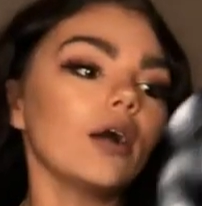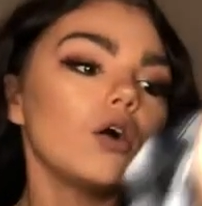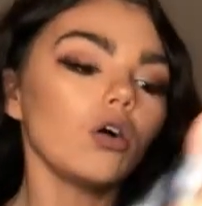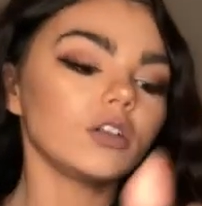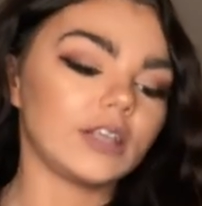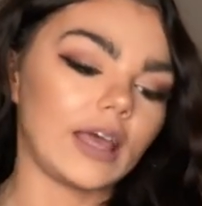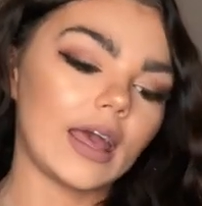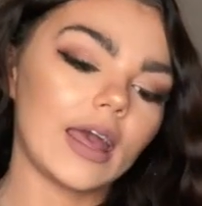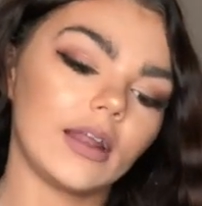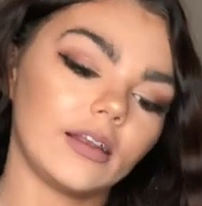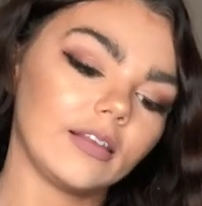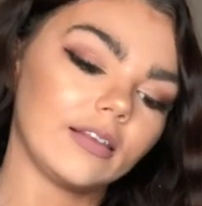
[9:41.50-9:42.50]
got it
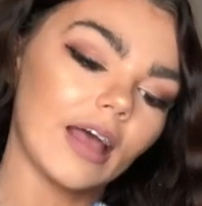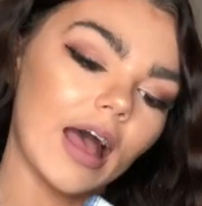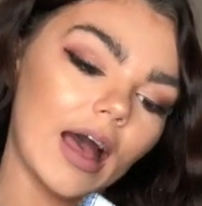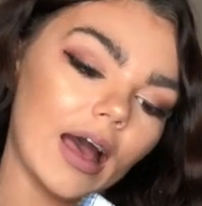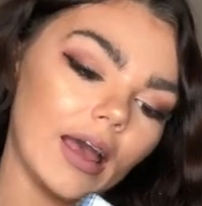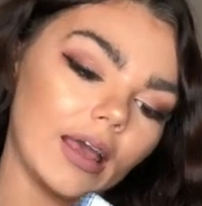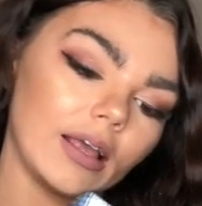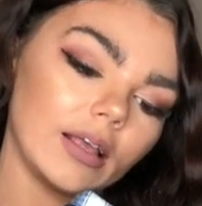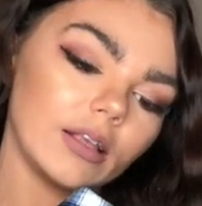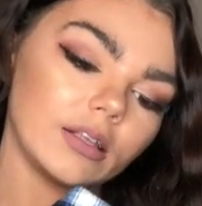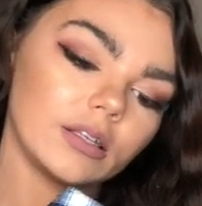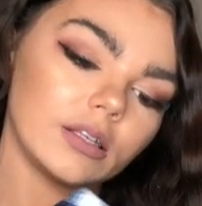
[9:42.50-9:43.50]
in a
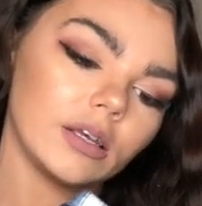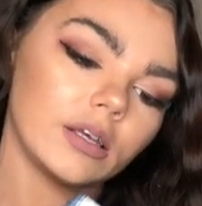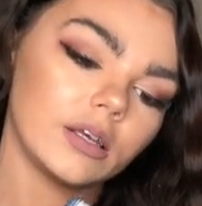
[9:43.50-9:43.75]
size